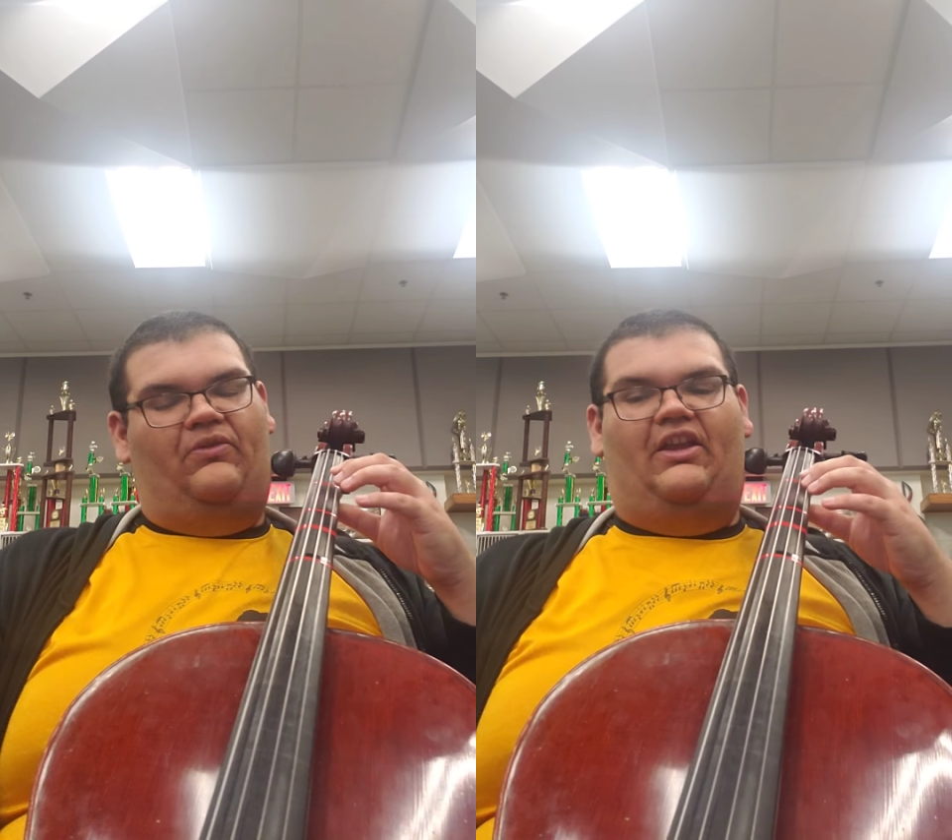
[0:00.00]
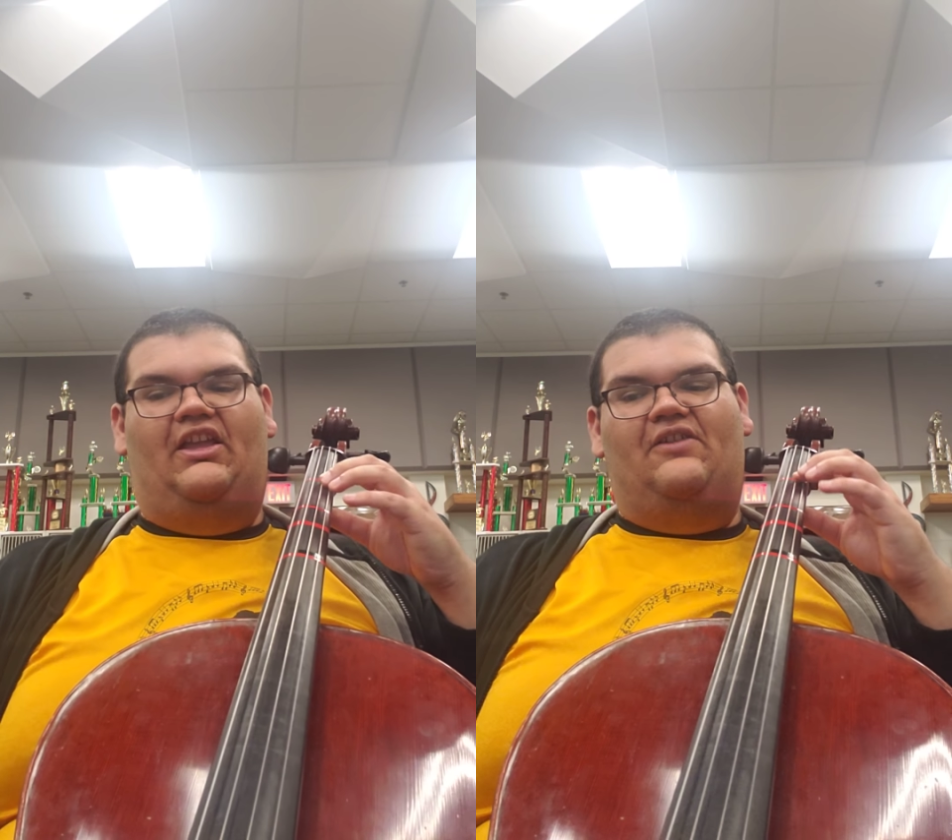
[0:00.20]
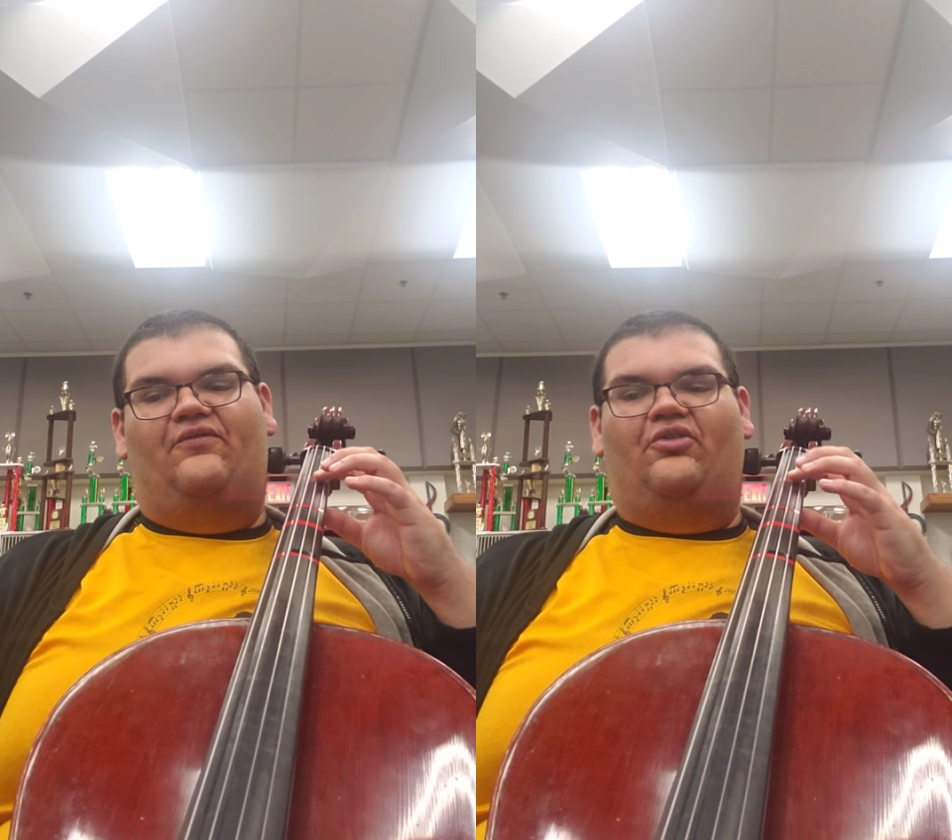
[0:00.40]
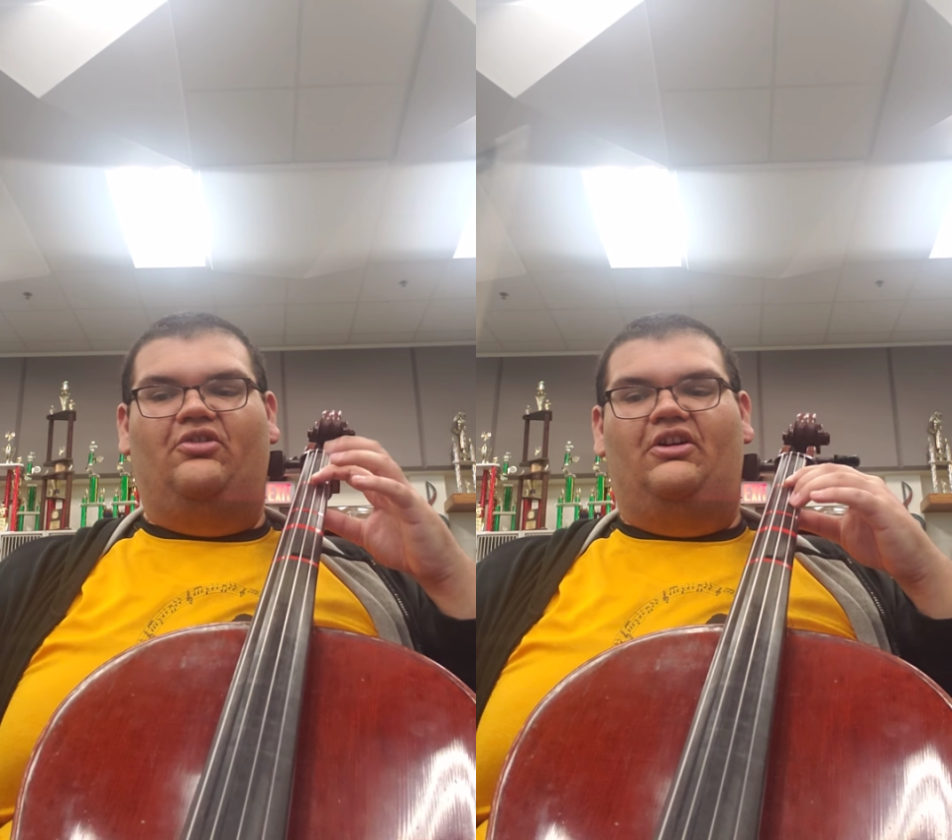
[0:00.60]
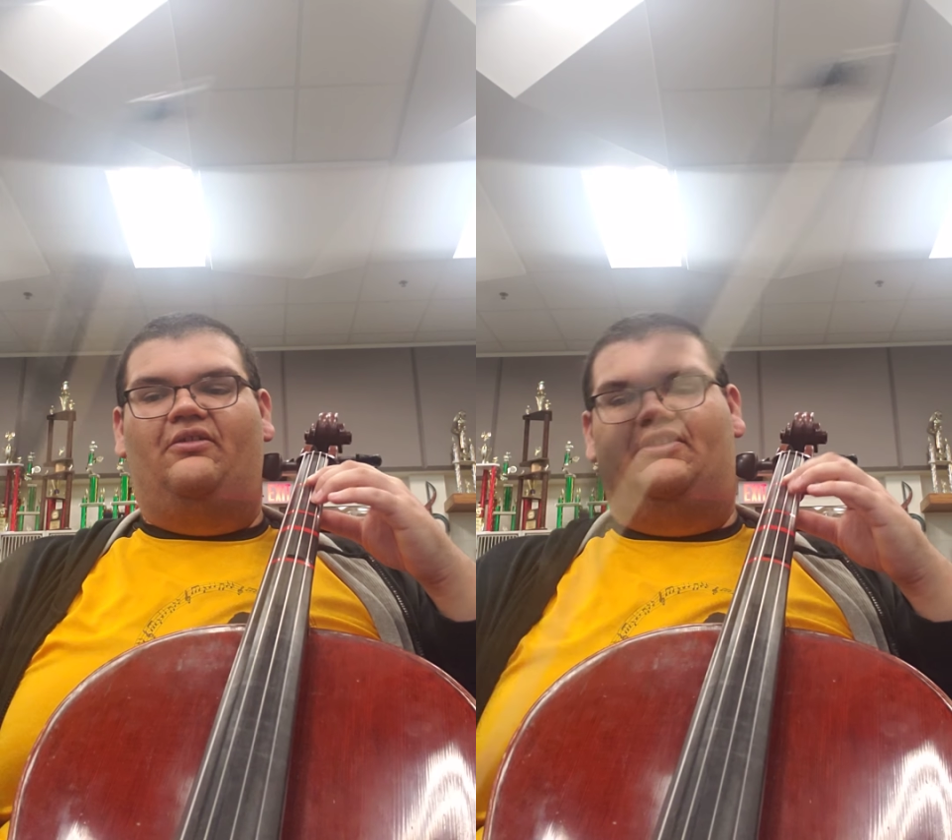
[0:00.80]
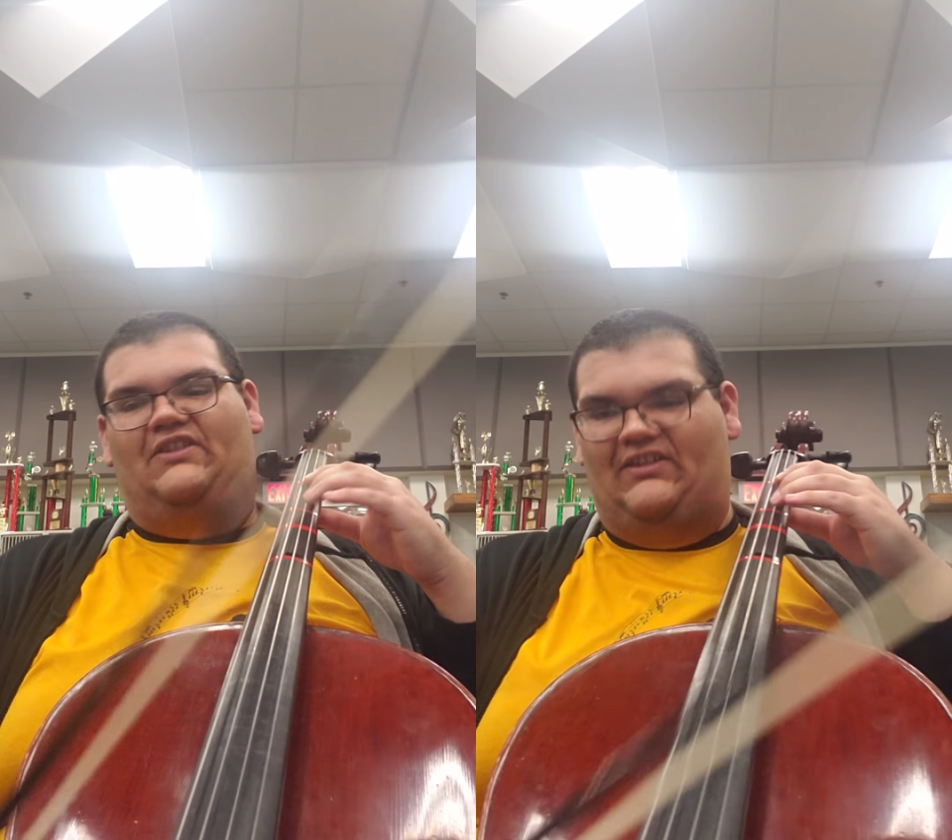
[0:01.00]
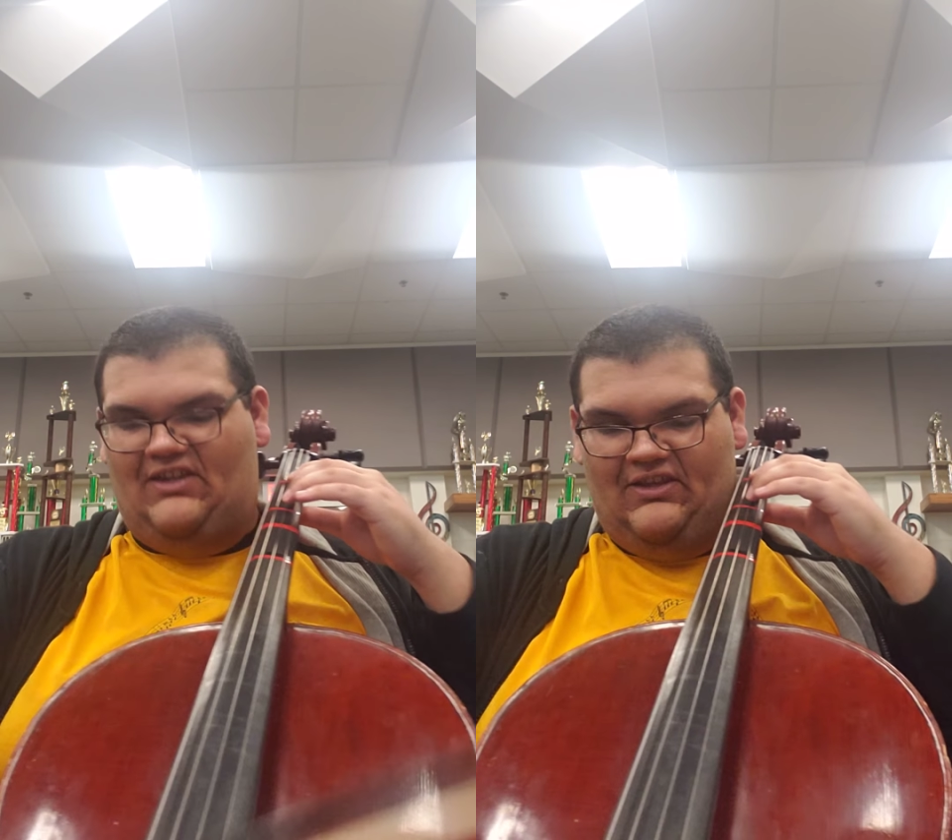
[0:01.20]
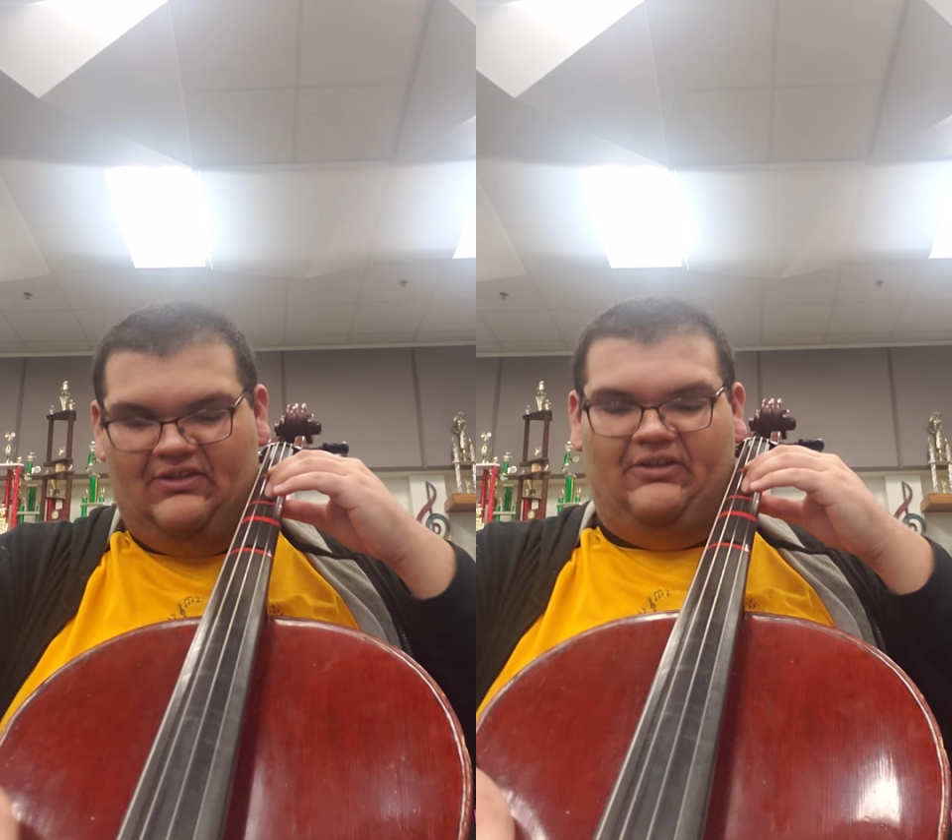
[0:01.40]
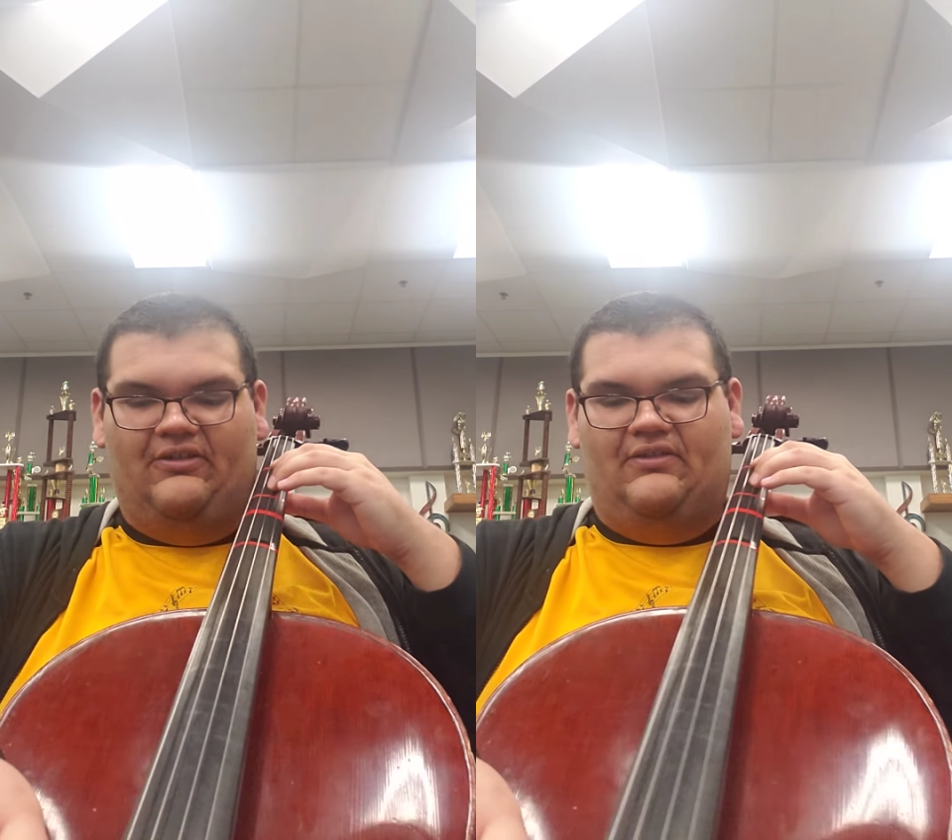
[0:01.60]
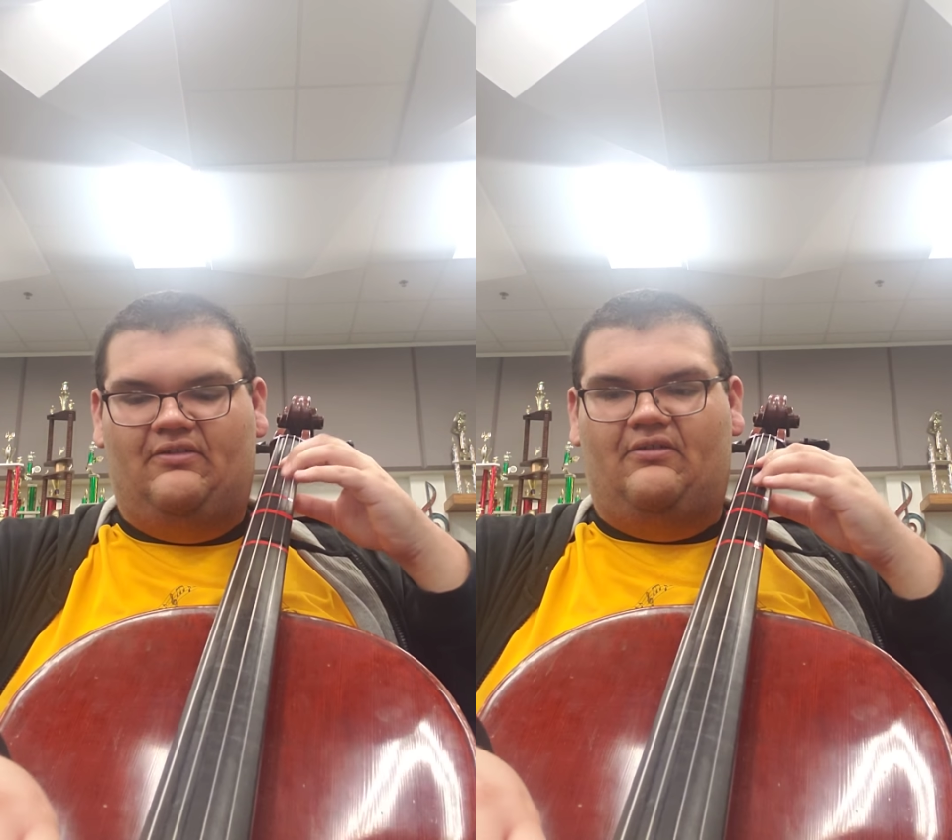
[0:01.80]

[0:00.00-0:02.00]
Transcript: Again, 4-note 16 slurs.